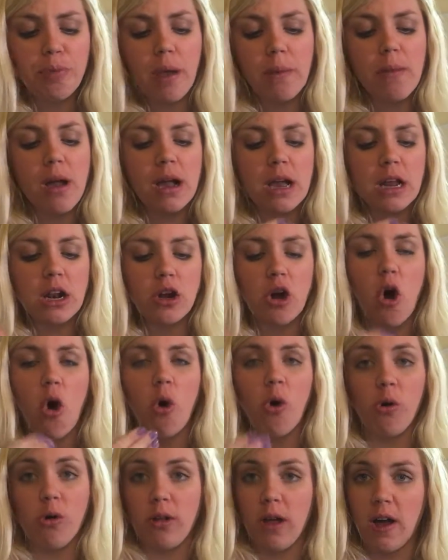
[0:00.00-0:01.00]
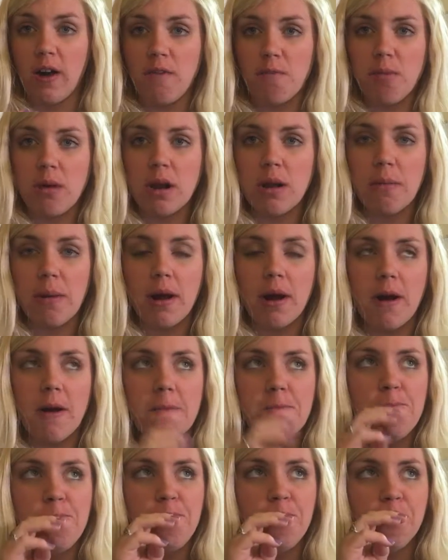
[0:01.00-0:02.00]
I'm not getting a whole lot of peanut
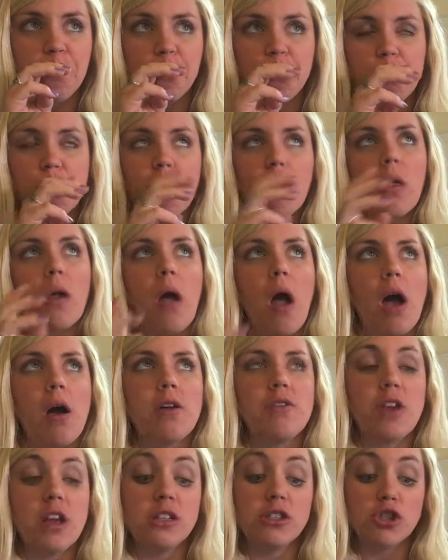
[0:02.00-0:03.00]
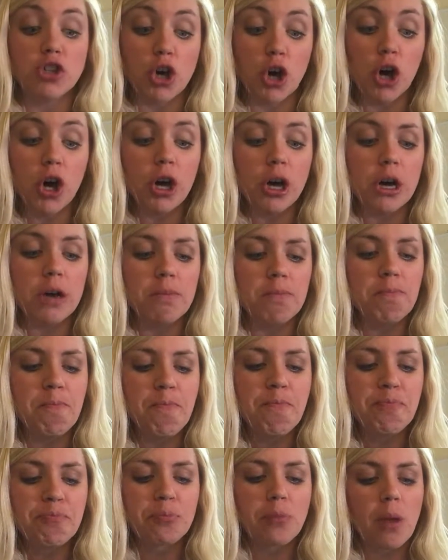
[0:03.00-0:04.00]
butter. It's good.
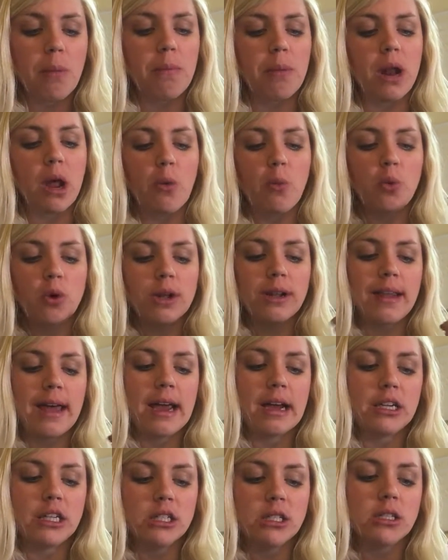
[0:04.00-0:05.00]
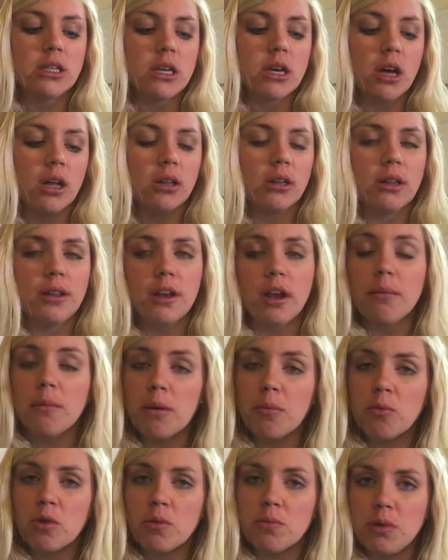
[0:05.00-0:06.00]
But I would like to see a little
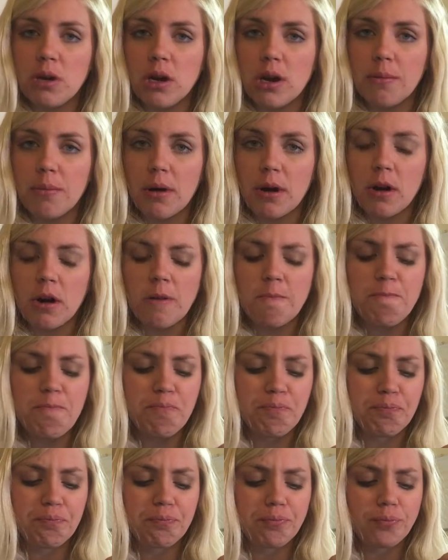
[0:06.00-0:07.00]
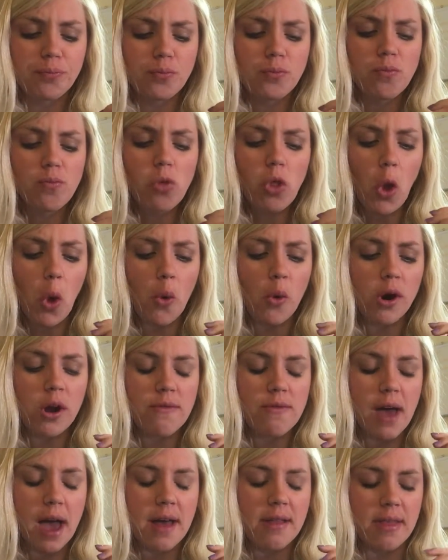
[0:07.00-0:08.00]
bit more peanut butter, or
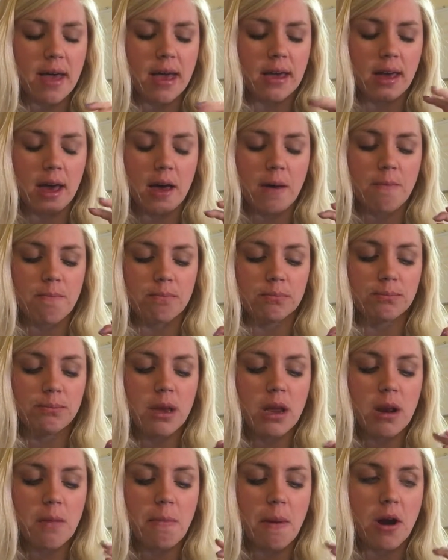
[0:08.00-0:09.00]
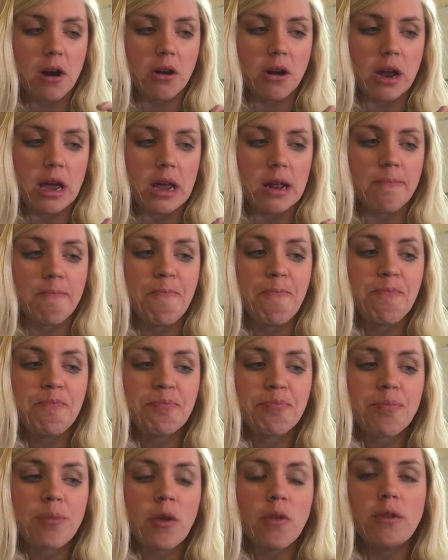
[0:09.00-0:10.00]
of that like peanut buttery
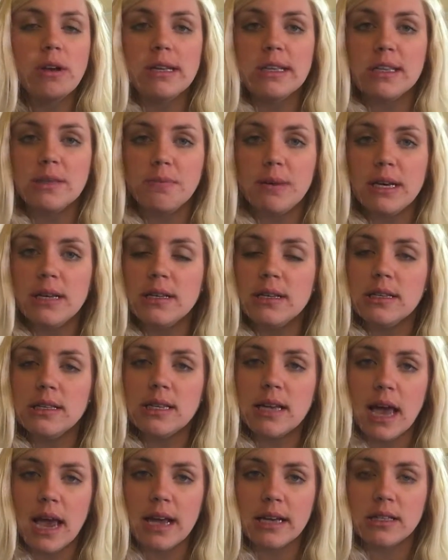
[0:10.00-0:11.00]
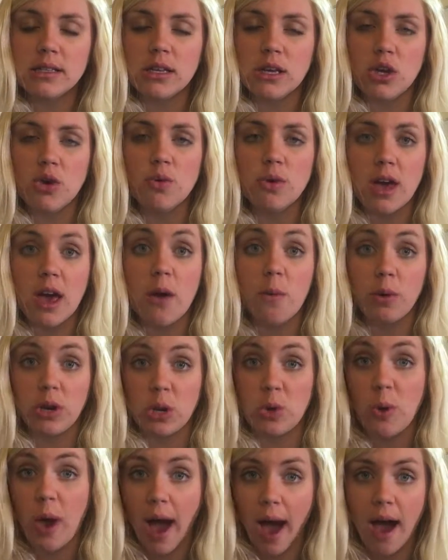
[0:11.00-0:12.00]
Reese's Pieces taste that you get when
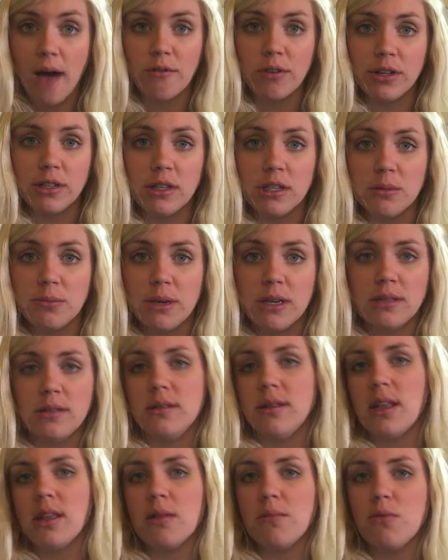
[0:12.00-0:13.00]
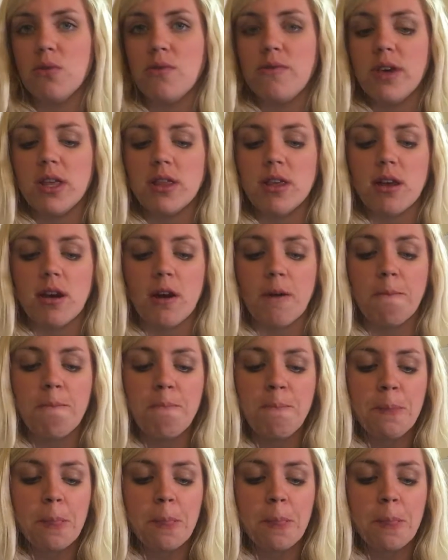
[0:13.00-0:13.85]
you have Reese's Pieces at the movie theater.